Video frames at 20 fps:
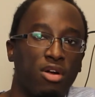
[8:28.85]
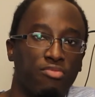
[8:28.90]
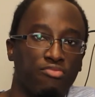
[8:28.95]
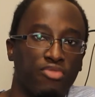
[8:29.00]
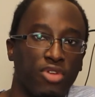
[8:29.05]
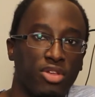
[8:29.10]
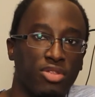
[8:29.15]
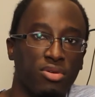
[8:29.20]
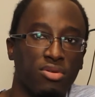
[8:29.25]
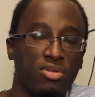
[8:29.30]

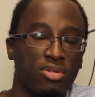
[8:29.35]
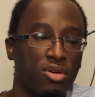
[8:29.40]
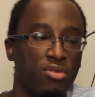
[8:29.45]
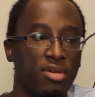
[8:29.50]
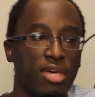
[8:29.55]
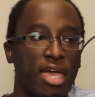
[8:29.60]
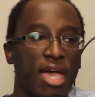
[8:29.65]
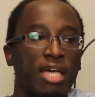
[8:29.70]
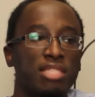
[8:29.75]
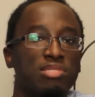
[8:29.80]
brother.
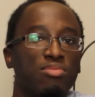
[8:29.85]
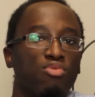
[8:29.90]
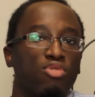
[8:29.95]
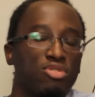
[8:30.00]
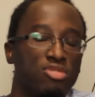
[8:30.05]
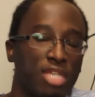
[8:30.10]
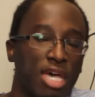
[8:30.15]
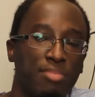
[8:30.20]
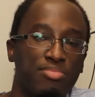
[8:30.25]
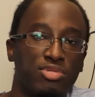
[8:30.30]
It adds more
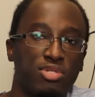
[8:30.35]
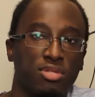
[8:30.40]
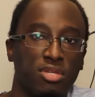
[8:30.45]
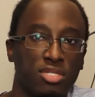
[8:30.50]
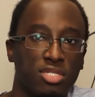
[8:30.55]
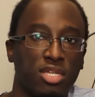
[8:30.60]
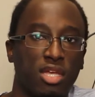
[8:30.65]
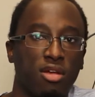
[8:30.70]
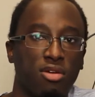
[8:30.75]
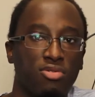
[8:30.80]
depth to
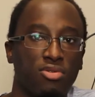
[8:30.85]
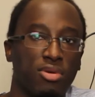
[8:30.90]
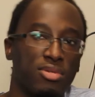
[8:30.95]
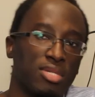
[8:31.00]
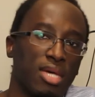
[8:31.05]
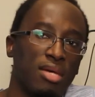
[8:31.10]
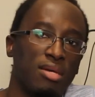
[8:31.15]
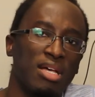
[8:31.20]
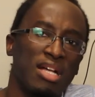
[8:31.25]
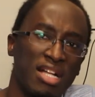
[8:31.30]
these characters.
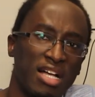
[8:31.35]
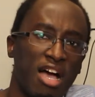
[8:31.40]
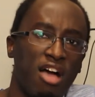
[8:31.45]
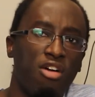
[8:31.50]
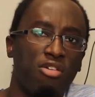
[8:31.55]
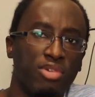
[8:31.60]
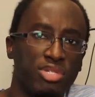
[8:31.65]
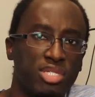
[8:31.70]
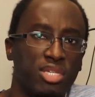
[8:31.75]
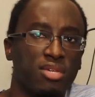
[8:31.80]
I
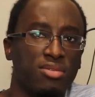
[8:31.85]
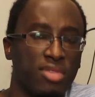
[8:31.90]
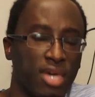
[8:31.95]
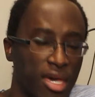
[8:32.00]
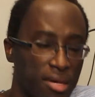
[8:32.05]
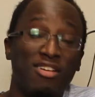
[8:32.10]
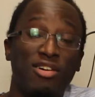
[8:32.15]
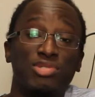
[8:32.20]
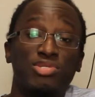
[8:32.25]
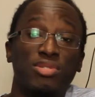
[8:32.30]
always dig
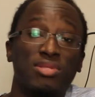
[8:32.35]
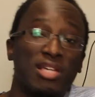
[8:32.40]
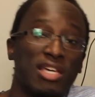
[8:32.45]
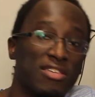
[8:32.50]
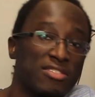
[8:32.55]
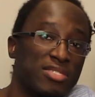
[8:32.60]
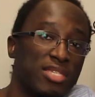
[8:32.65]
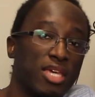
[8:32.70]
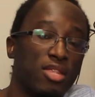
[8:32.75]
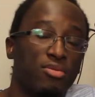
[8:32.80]
that. I also like
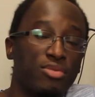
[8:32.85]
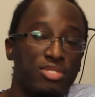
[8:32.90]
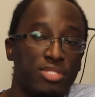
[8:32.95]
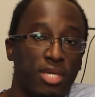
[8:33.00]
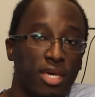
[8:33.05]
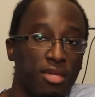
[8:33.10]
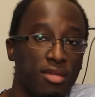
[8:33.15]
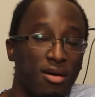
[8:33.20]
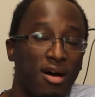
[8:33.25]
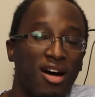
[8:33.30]
Zato
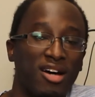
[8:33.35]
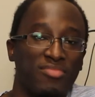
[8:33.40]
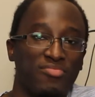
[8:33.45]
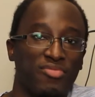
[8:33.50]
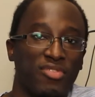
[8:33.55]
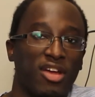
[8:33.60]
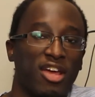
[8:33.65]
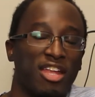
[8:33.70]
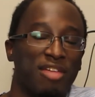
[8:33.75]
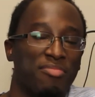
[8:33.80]
staying on
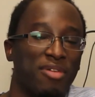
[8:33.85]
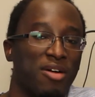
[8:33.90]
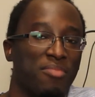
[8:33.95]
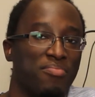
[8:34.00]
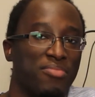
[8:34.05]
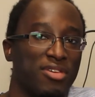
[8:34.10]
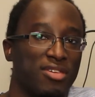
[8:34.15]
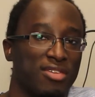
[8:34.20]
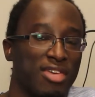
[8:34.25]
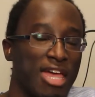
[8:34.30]
brand about
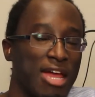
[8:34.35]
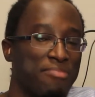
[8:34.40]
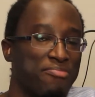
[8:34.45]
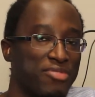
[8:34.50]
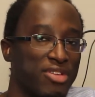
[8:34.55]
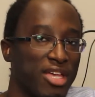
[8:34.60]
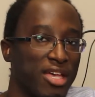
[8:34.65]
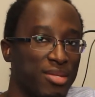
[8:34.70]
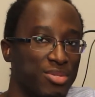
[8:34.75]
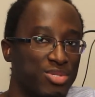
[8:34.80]
being
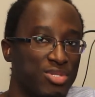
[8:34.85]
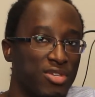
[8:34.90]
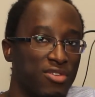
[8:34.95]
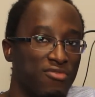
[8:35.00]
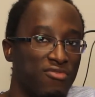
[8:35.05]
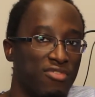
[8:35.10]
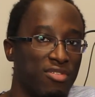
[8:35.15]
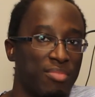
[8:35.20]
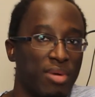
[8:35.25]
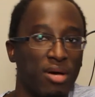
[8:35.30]

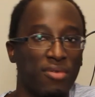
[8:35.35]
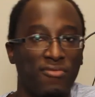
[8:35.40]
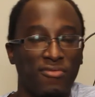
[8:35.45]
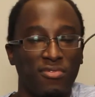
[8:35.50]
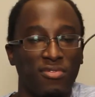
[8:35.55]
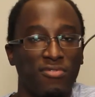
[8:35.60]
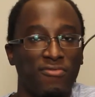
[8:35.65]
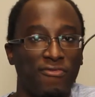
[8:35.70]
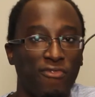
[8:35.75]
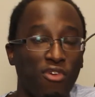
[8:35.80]
apprehensive about
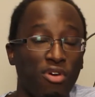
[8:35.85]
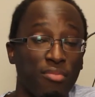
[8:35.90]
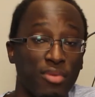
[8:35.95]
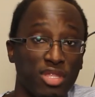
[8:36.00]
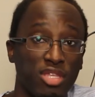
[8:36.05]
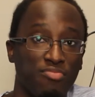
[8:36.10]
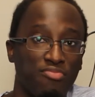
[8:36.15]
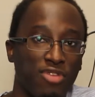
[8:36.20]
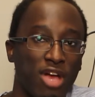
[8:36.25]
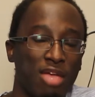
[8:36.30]

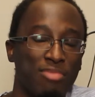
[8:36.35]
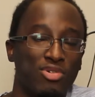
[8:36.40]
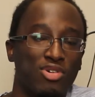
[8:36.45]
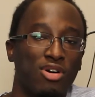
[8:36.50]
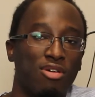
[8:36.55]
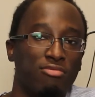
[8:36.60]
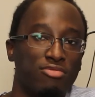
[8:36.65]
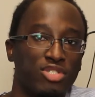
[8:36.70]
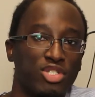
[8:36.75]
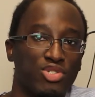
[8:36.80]
forming the Primal
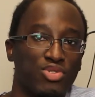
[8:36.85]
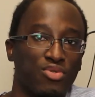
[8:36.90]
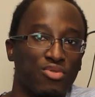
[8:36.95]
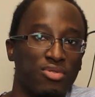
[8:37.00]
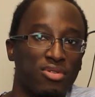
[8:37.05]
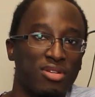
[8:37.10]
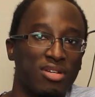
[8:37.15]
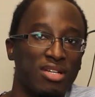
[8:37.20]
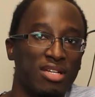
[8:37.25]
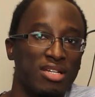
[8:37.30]

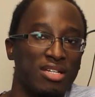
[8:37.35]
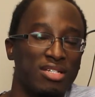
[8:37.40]
Ultrazord.